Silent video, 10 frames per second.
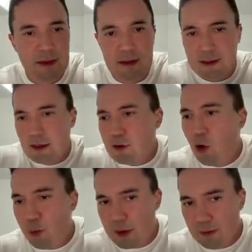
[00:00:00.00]
is not
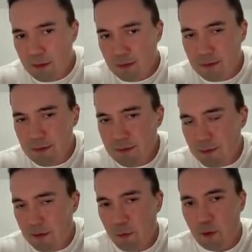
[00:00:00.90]
open
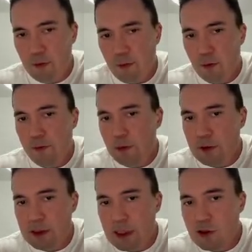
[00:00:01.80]
for
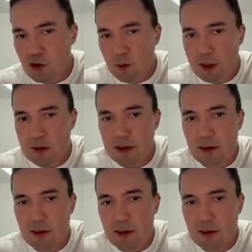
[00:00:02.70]
this instrument,